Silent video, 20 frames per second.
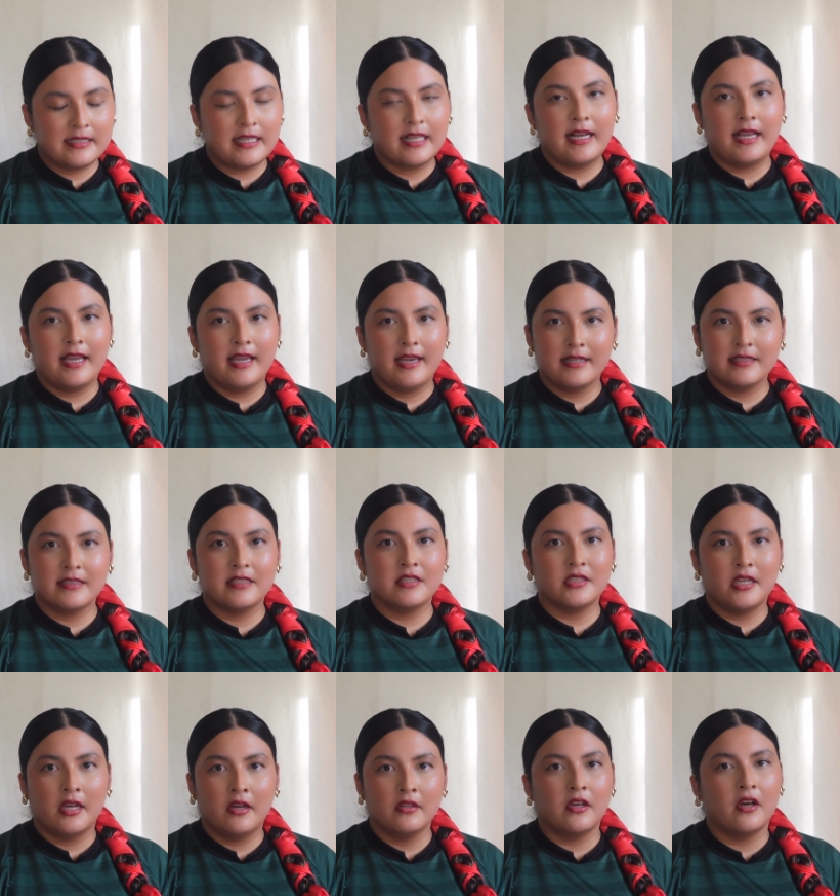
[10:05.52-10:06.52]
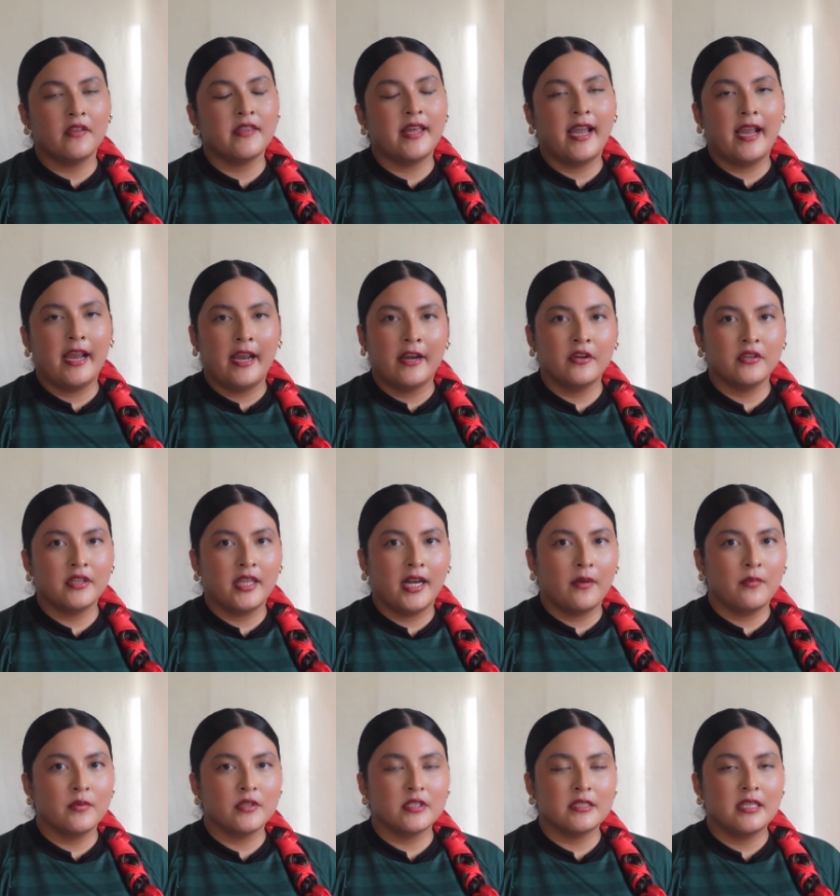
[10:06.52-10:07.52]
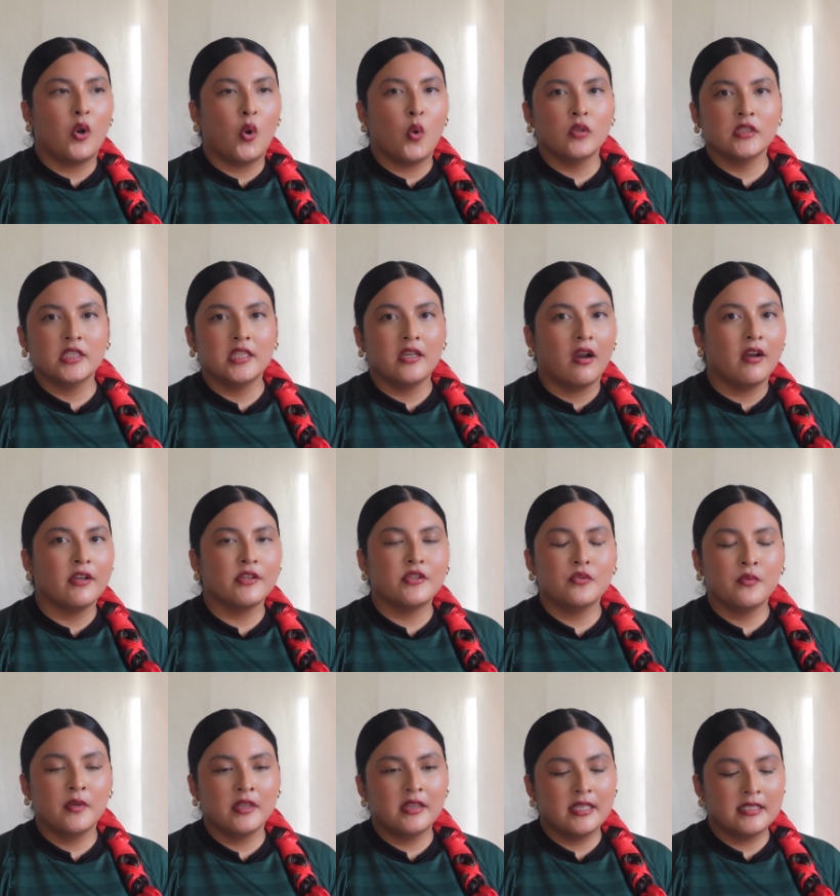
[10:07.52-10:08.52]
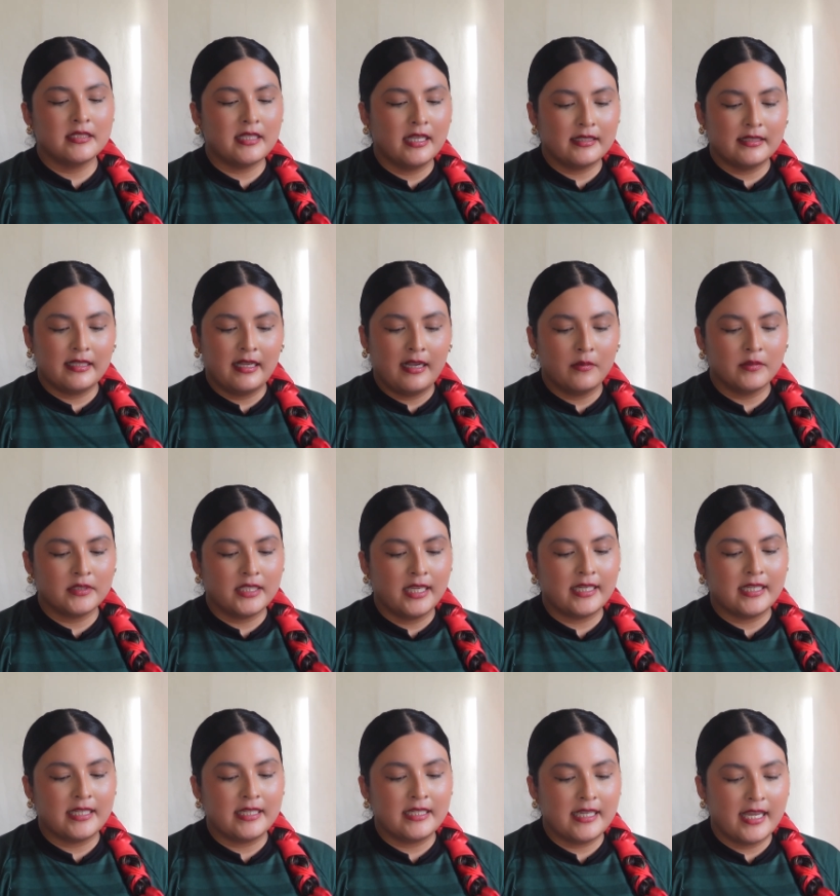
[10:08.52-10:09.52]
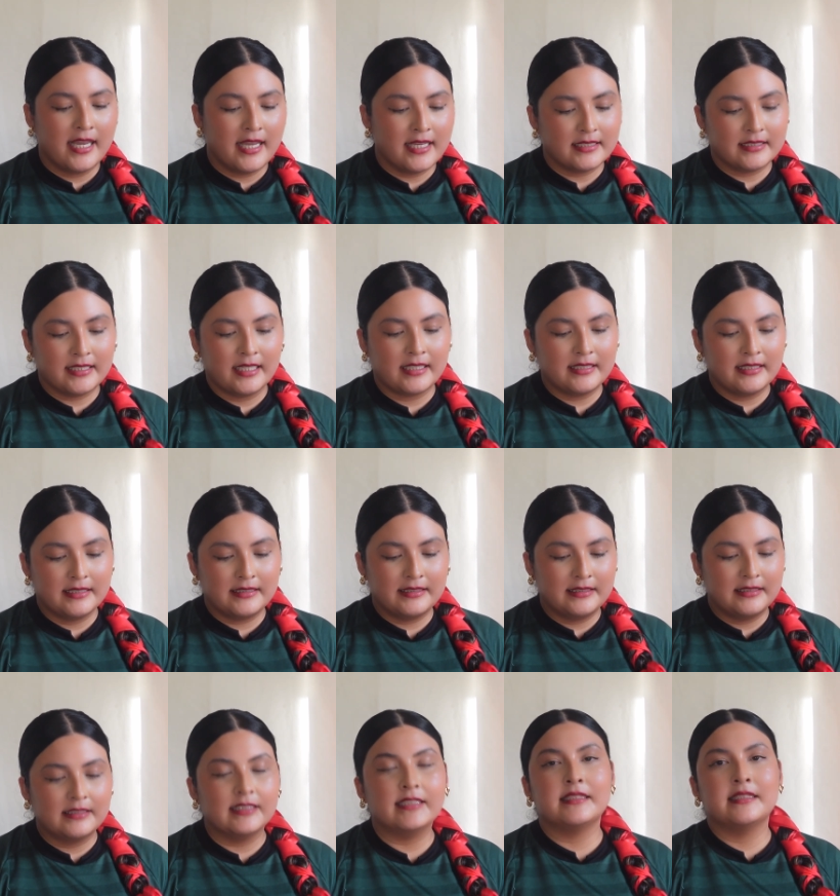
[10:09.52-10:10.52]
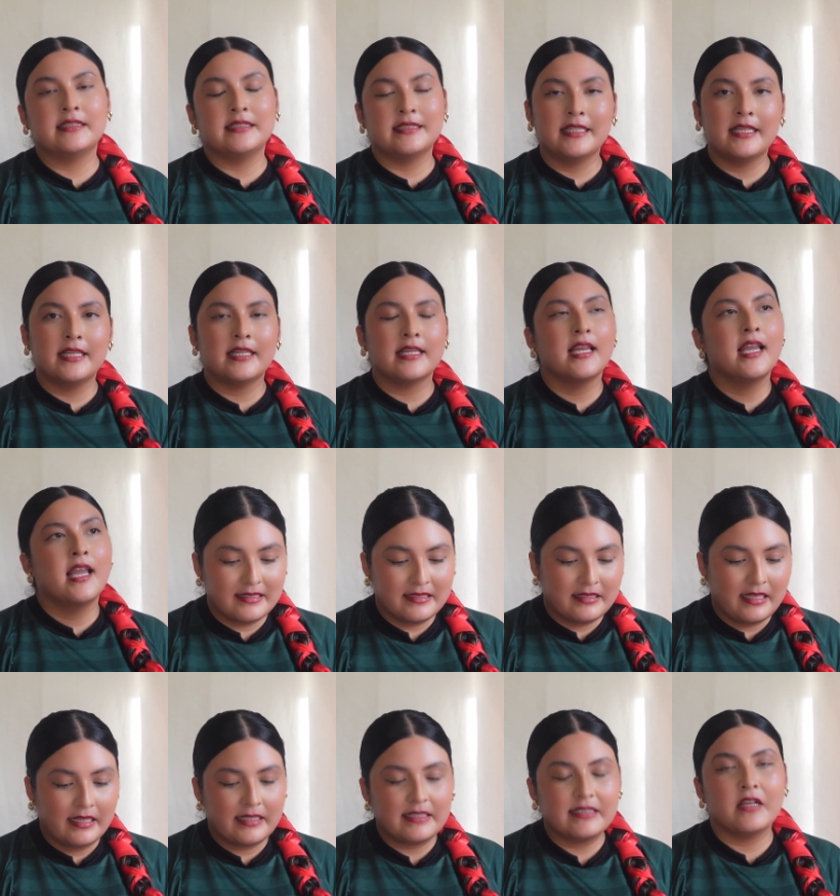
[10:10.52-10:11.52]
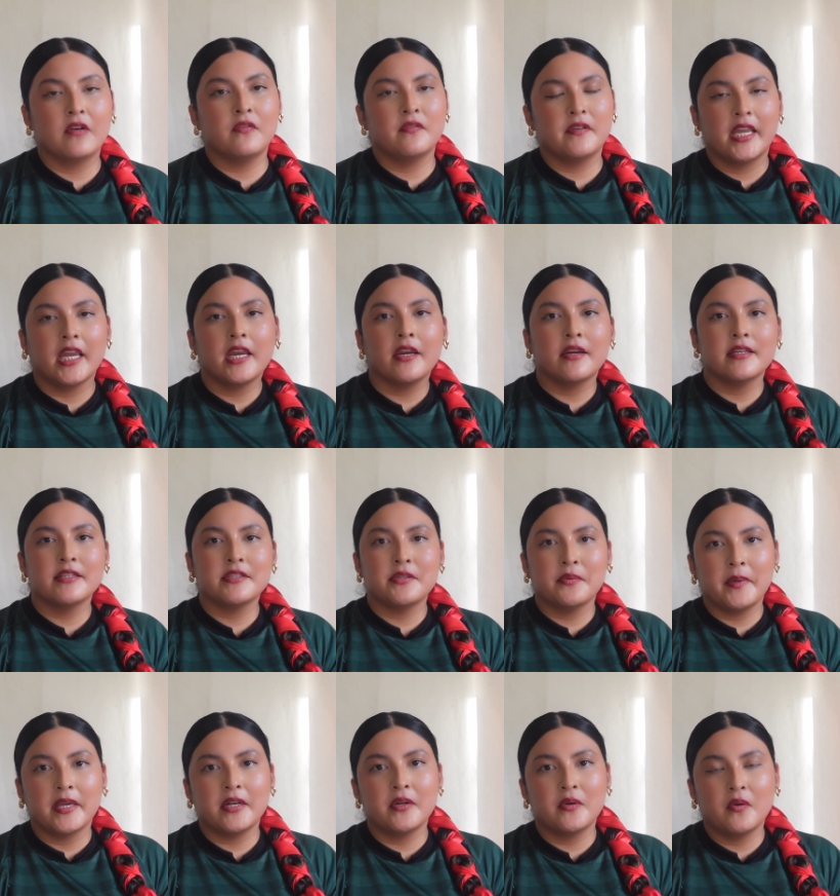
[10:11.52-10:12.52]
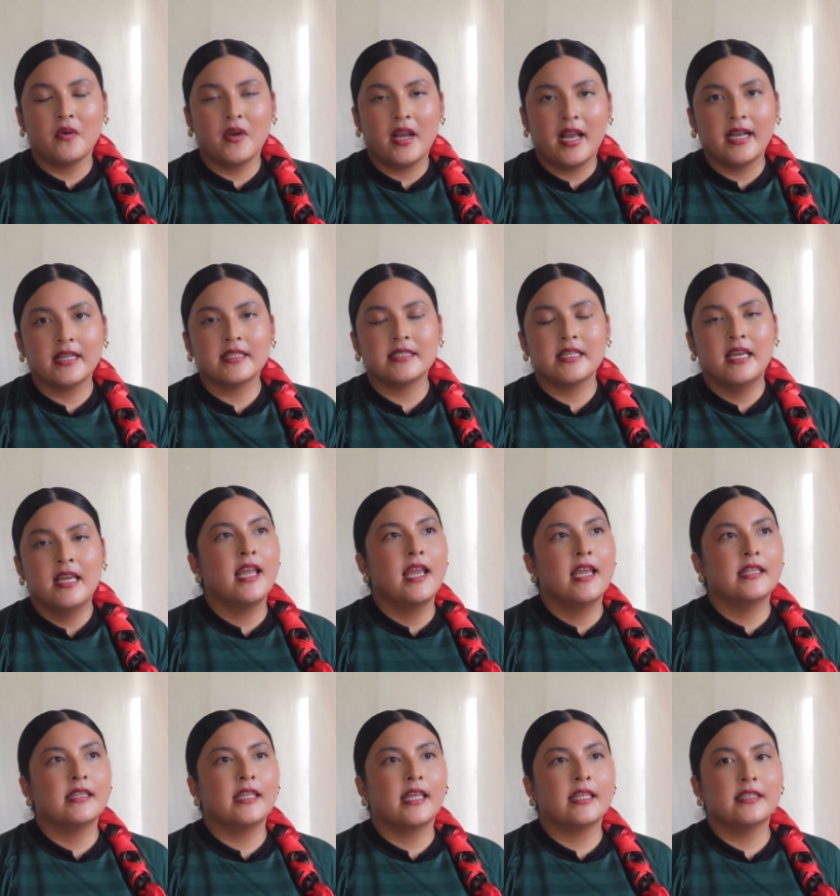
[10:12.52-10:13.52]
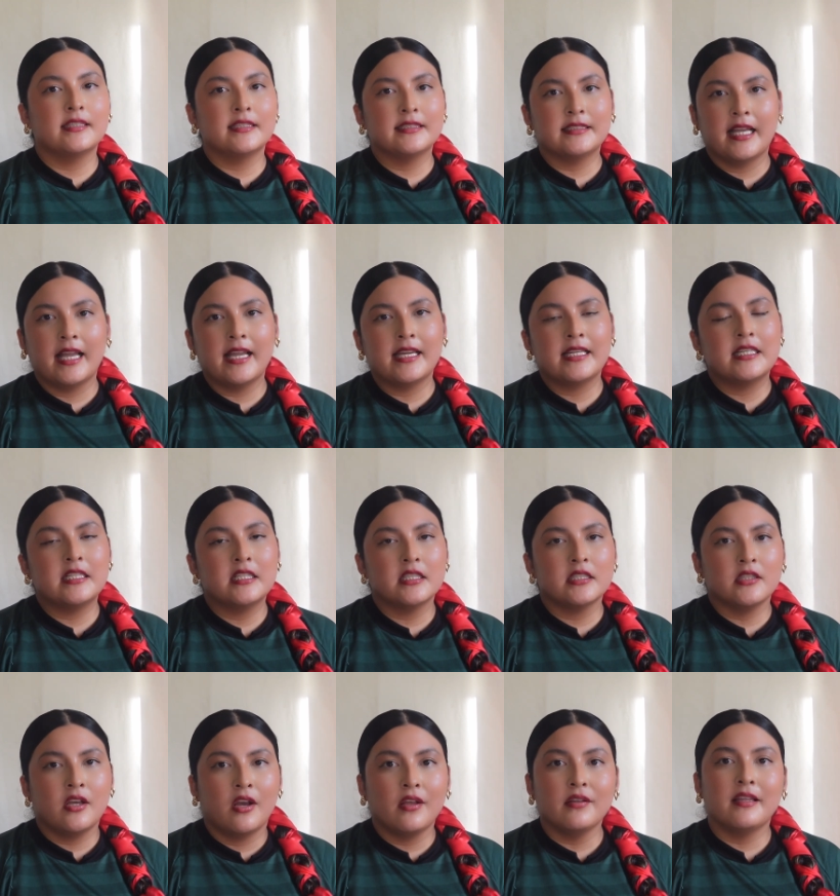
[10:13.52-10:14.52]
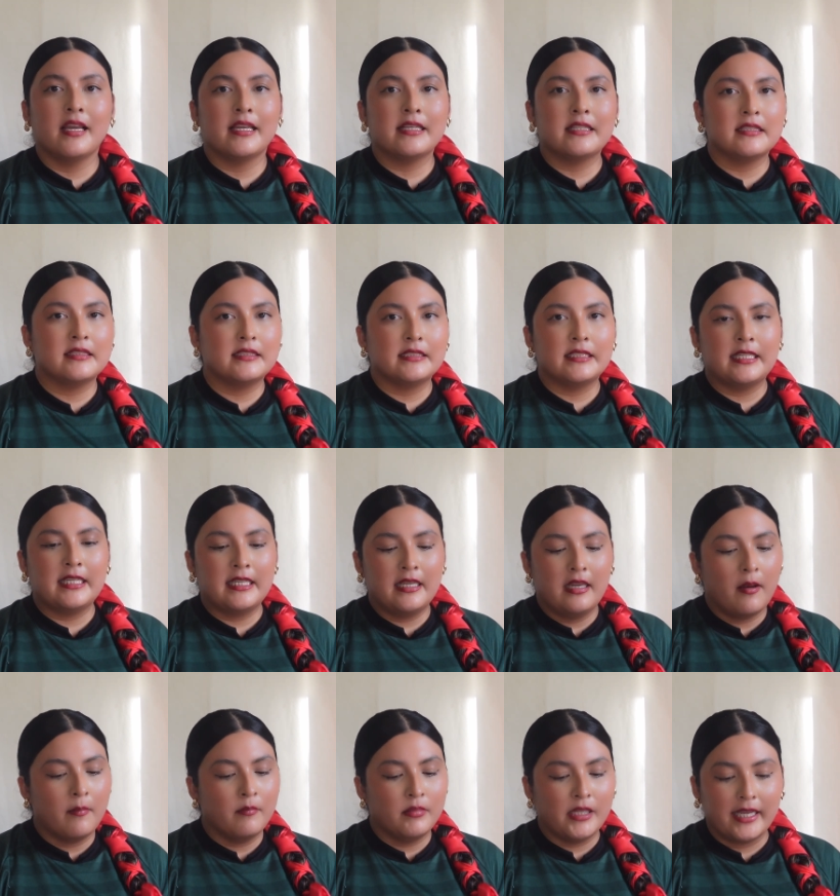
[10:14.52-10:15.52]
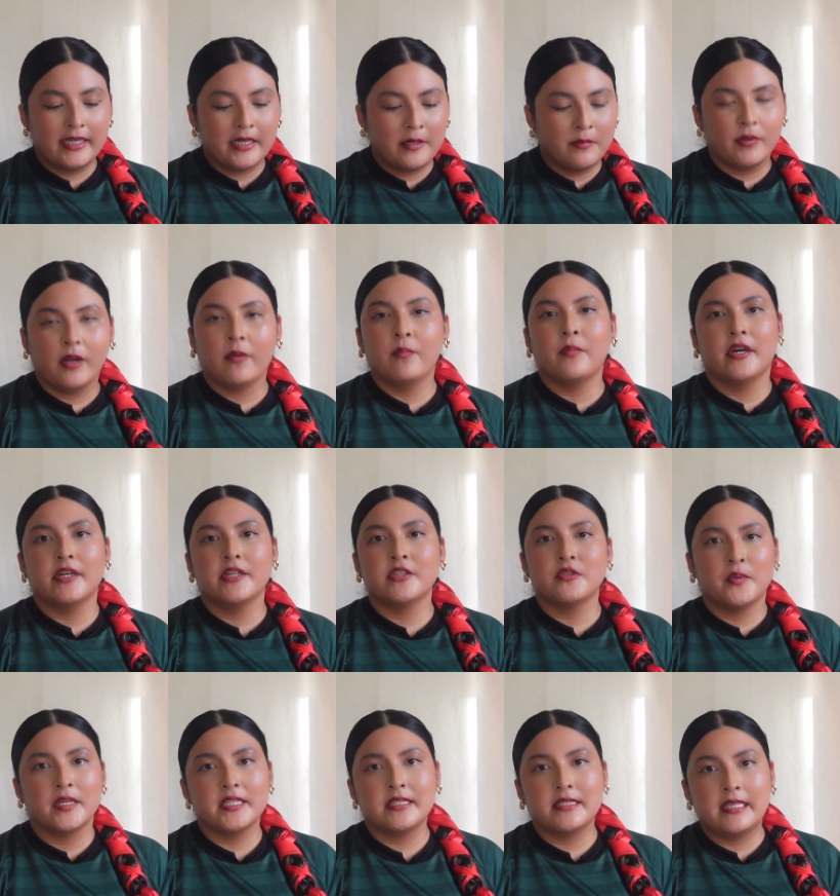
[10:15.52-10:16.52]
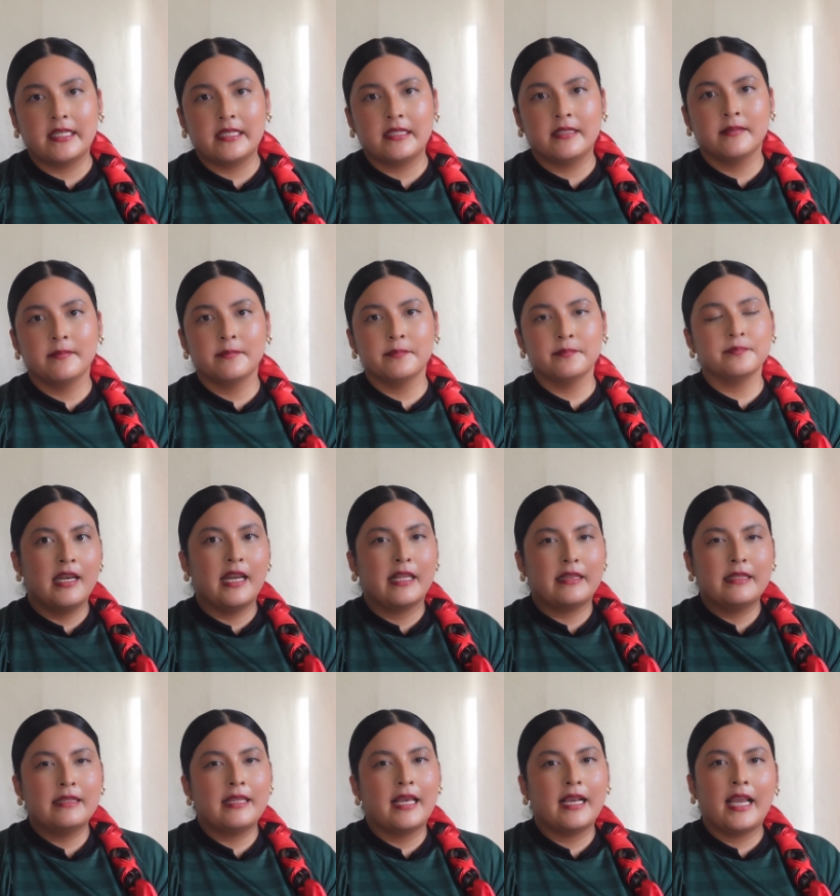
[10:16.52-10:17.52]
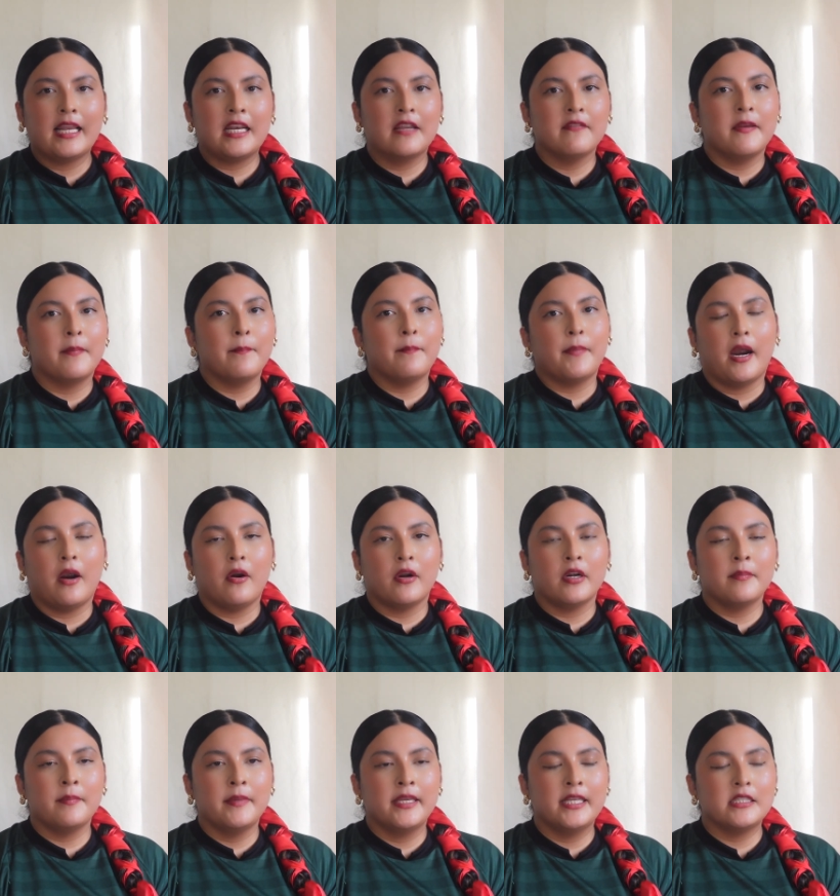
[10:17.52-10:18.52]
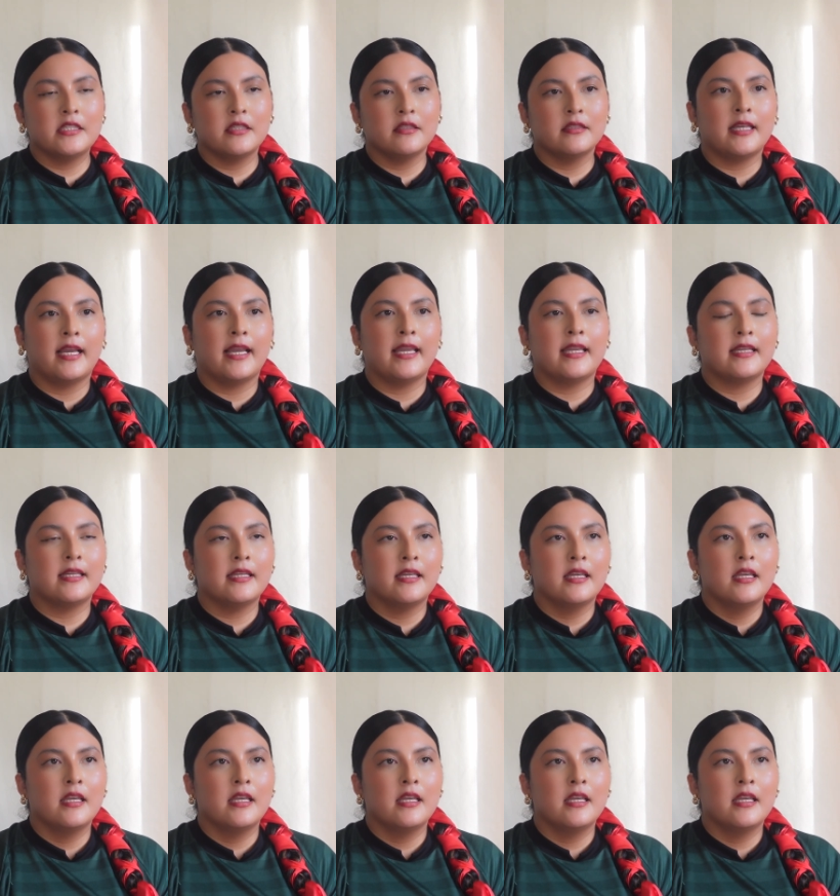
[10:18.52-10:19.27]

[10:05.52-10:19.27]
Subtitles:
that I had as a child, all that anger that I was holding on to and things like that, I was like, yes, like this is it. It's like self-care is a radical act. Like society does not like to see black and brown bodies resting. And I think that kind of empowered me to like